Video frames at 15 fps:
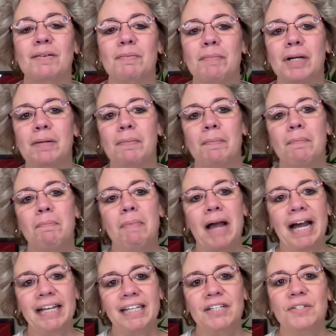But
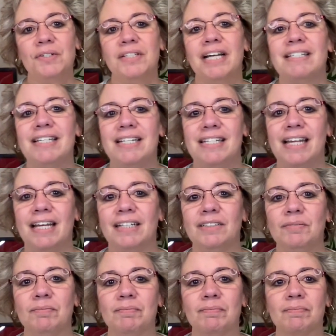back in
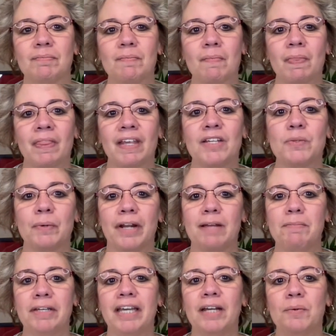2010 is when
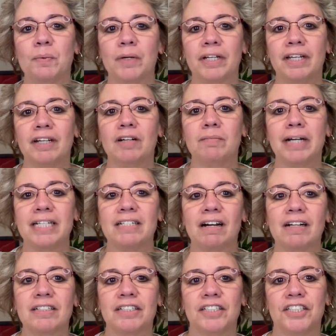I began working on my
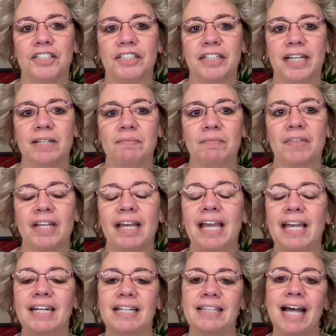doctorate degree.
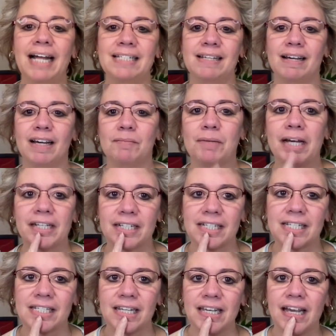And at that time, I
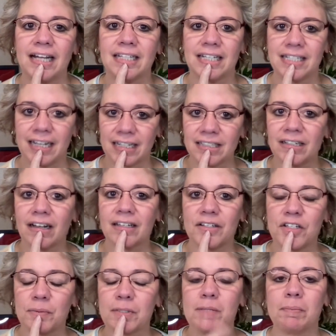could see how that
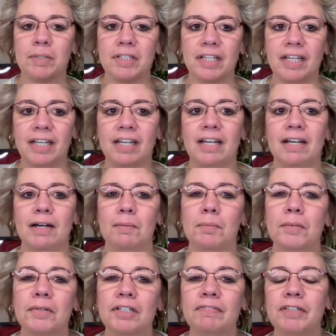technology was playing
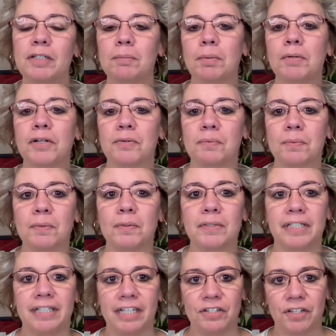more of an important
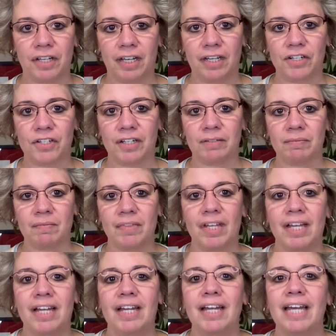role in education.
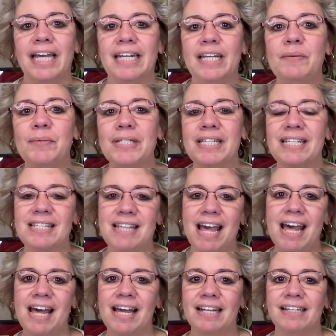And it was
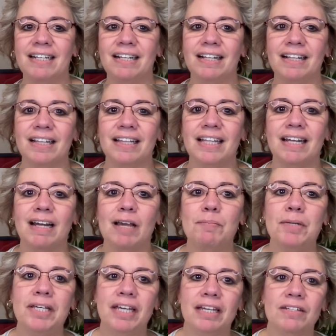then that I
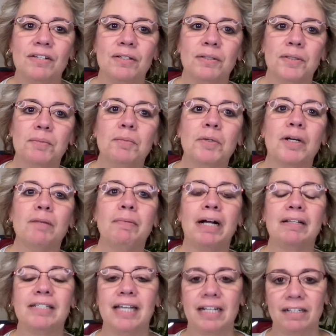began to learn more
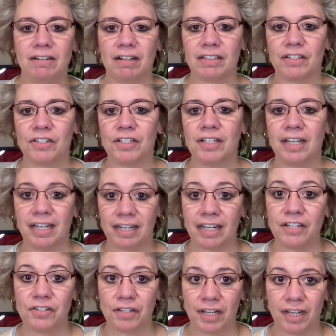about technology in
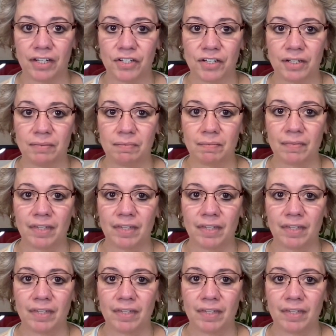education.